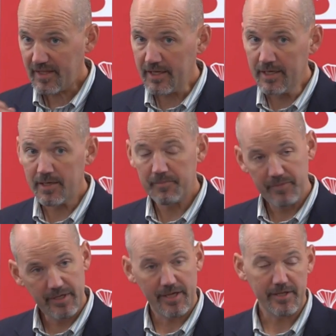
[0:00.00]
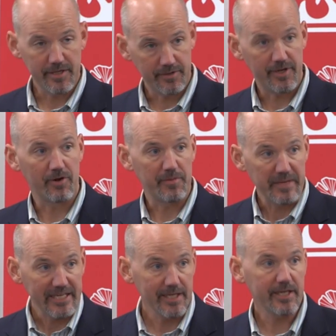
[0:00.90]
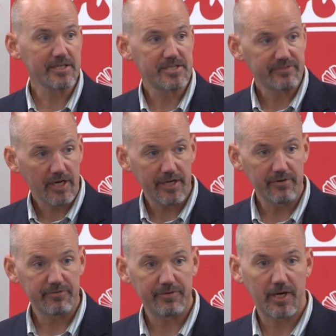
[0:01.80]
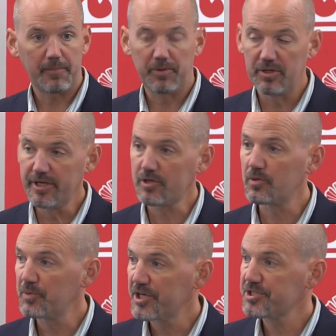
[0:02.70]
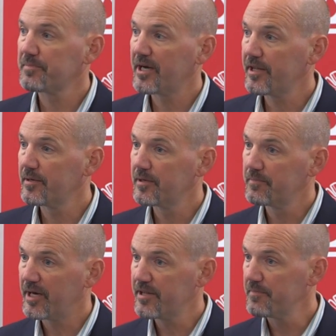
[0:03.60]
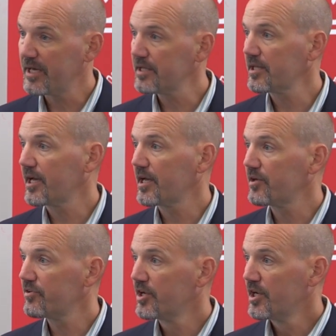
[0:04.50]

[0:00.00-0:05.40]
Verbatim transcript: Um, uh, there, there are the beginnings of kind of uh, political pressure by the, by the mainland